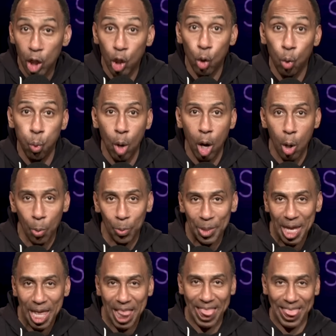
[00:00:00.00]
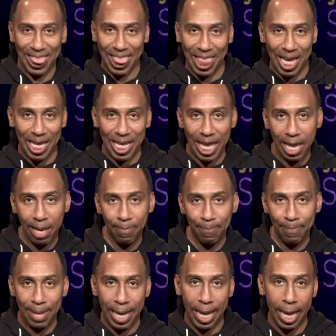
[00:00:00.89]
Quote, "Look
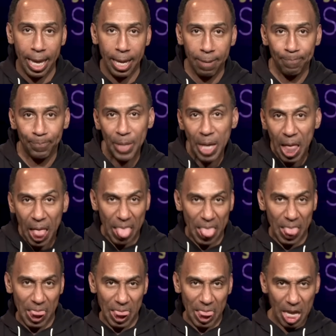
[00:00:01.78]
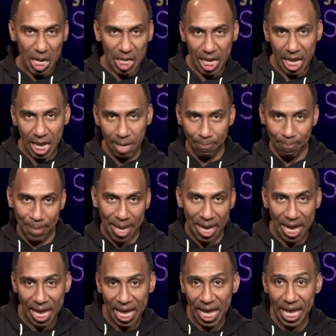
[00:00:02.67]
at me. Look at
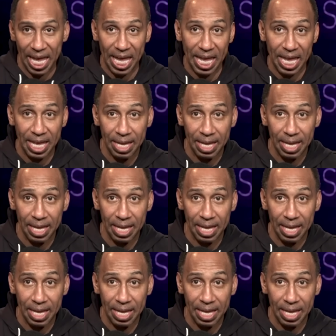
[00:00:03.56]
me.